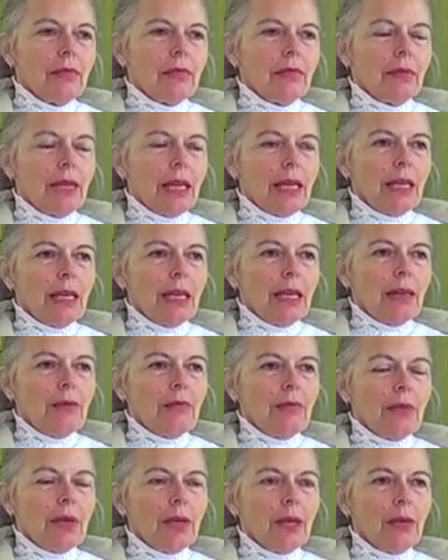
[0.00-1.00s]
many
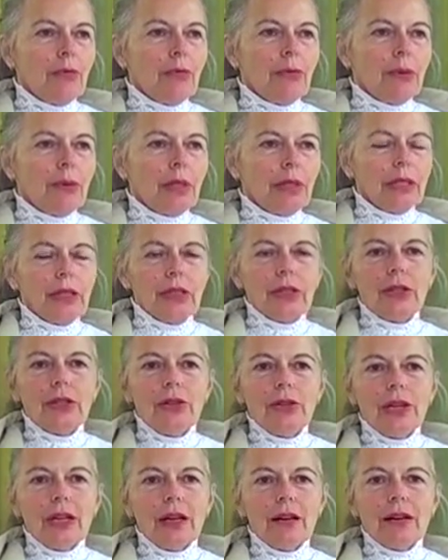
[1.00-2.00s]
people,
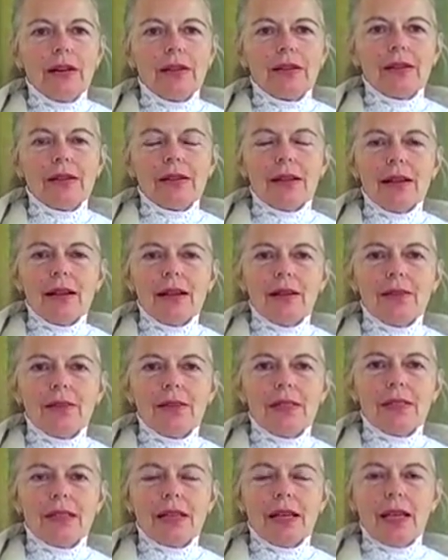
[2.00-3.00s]
including
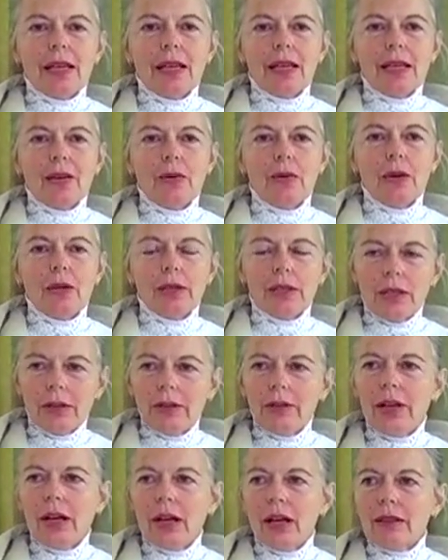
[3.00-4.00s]
ourselves, saying, well,
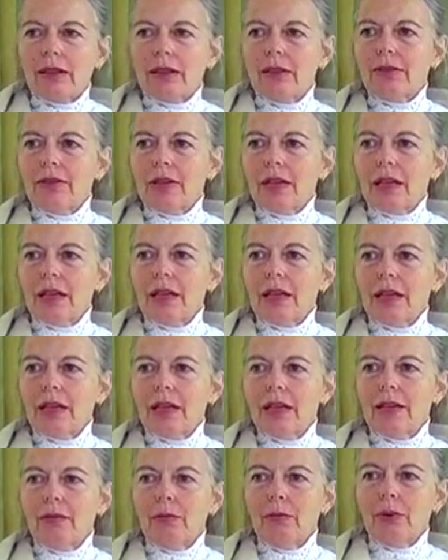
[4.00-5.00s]
you're not the right
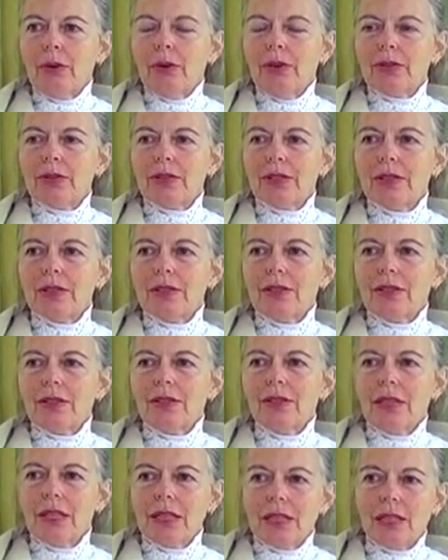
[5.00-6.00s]
kind of person,
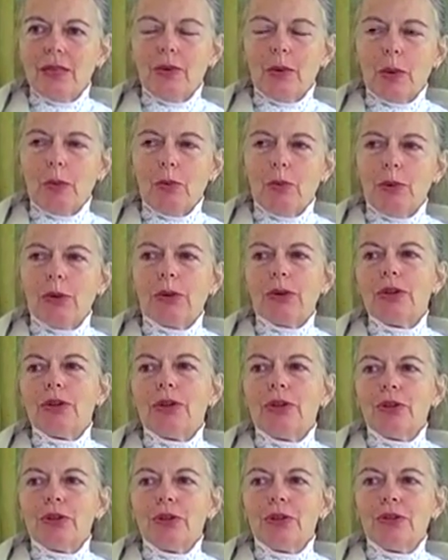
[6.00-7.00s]
you need to
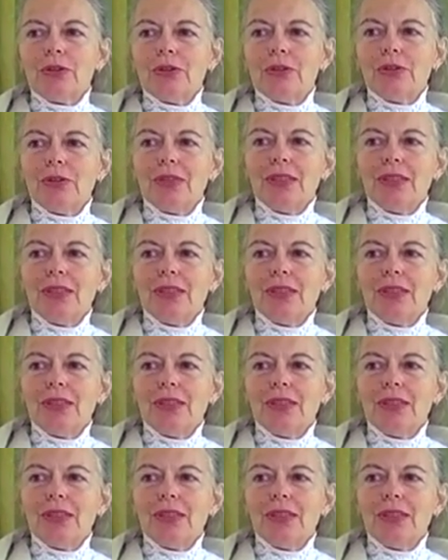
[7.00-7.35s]
improve.